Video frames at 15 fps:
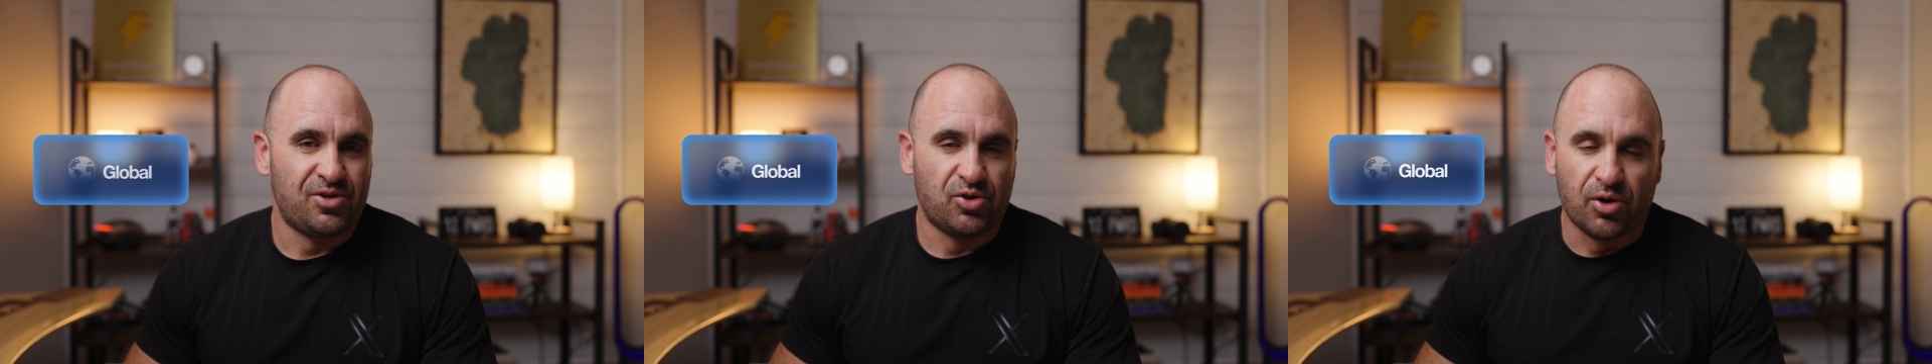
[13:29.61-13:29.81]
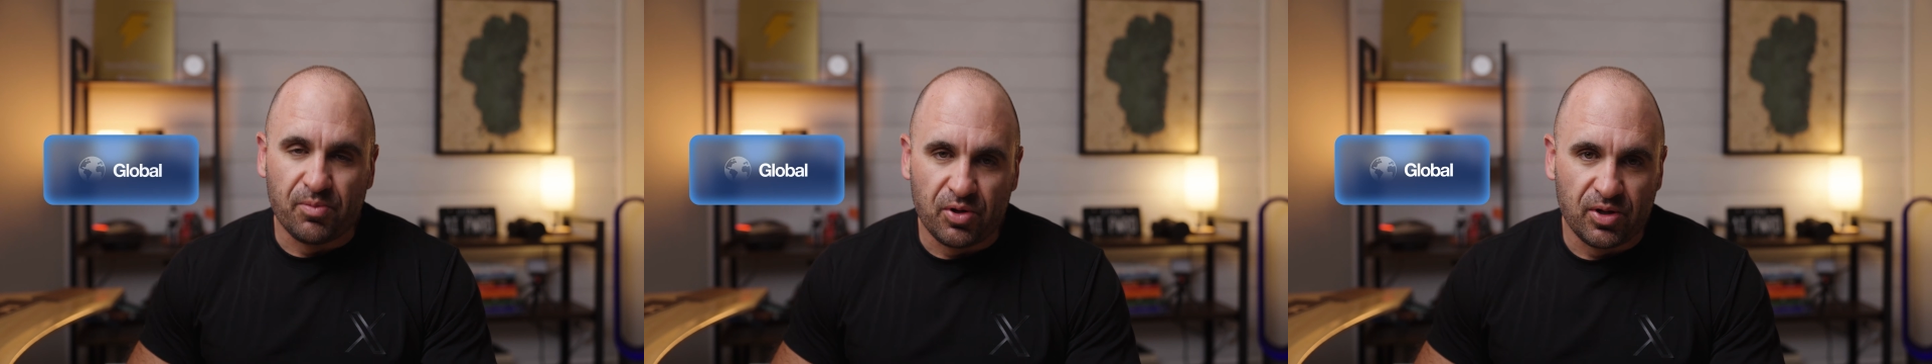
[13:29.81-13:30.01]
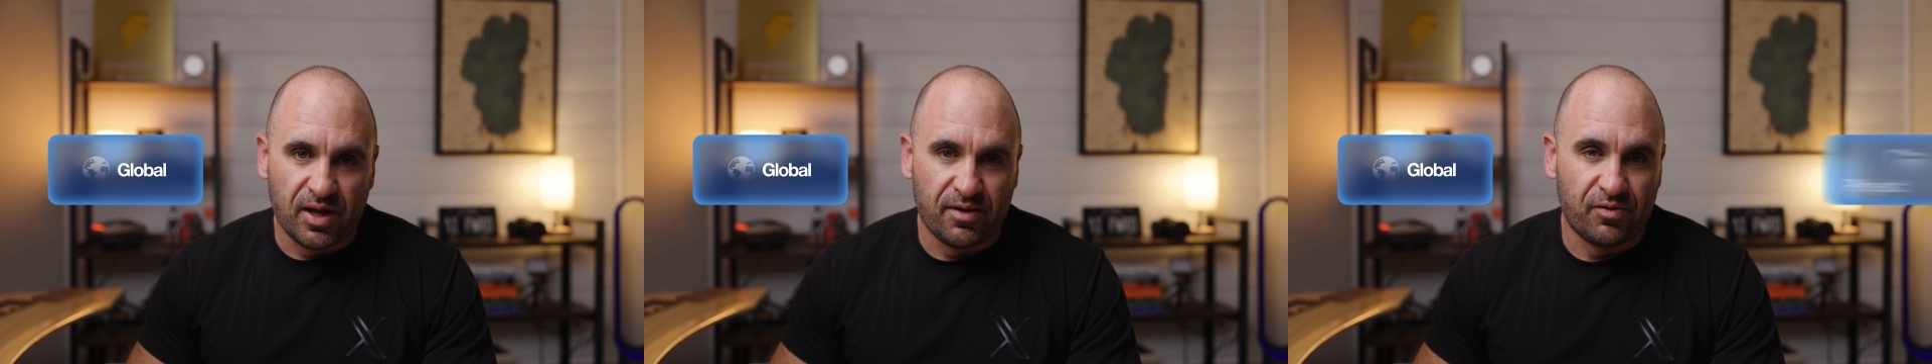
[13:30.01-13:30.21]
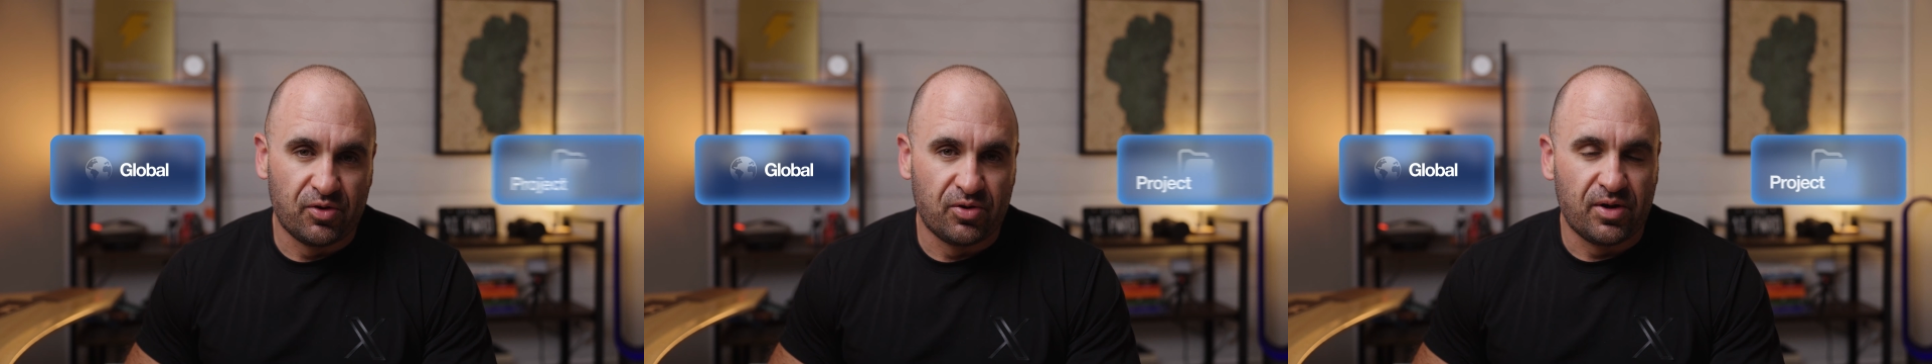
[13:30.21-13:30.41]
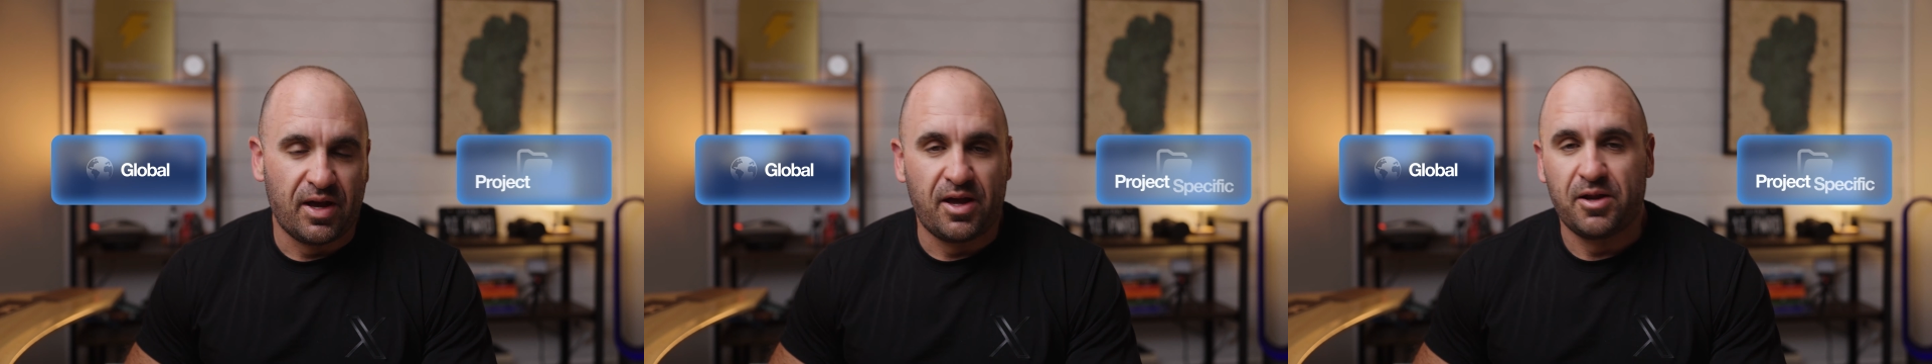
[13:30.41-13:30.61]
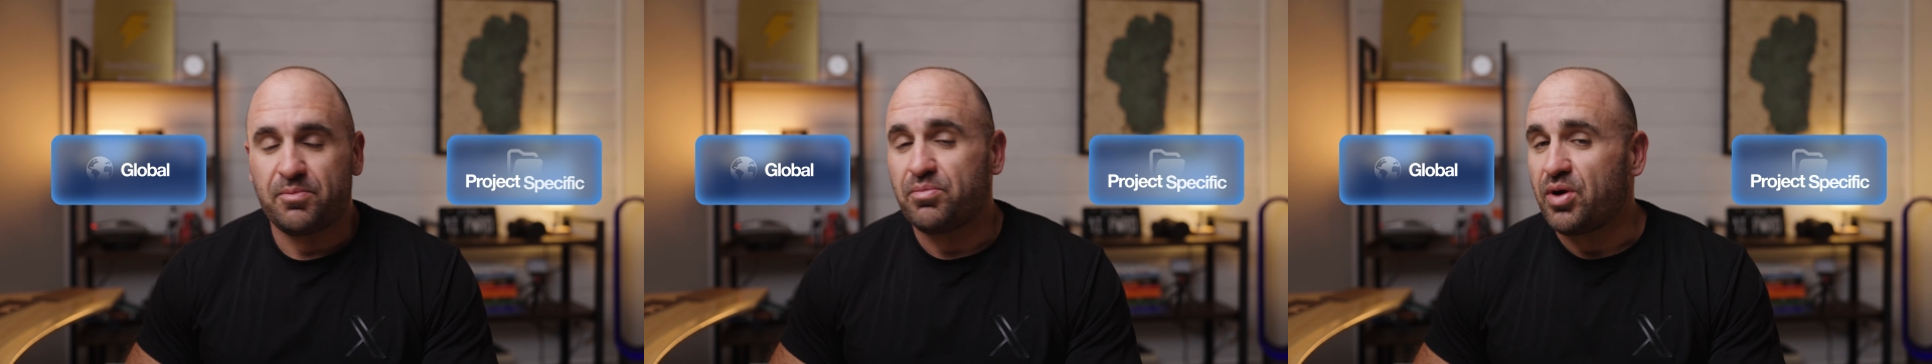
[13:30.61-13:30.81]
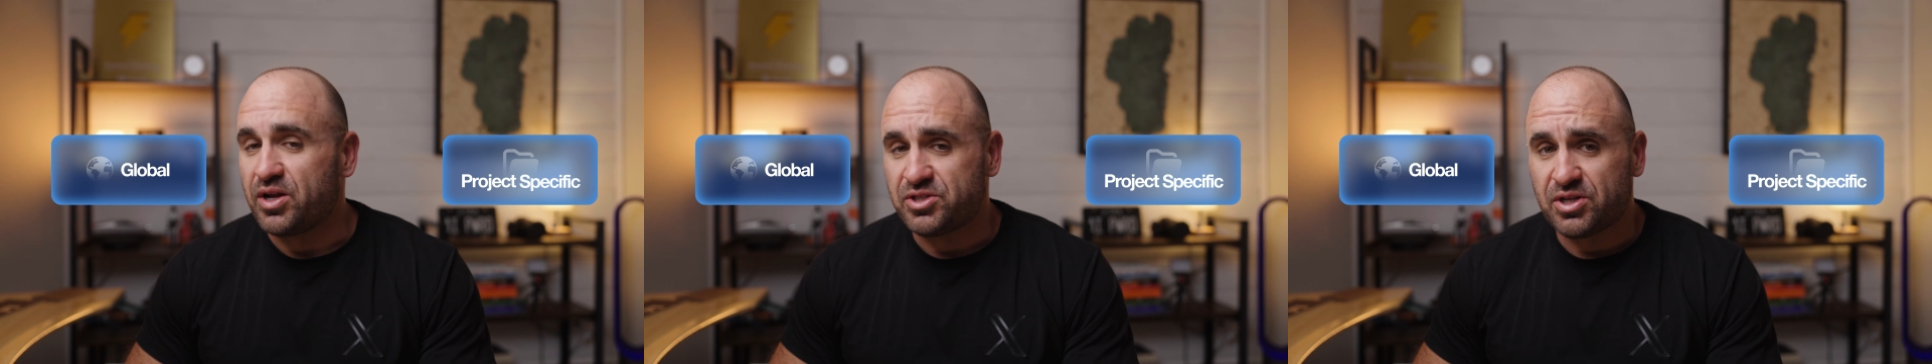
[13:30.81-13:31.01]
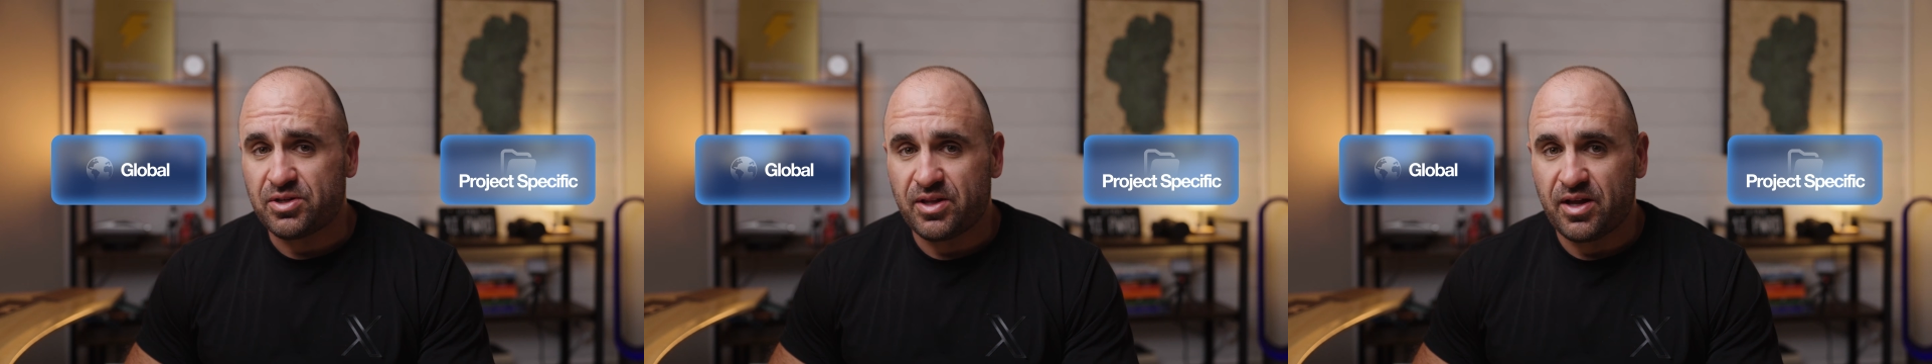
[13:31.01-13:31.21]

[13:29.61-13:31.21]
global level and project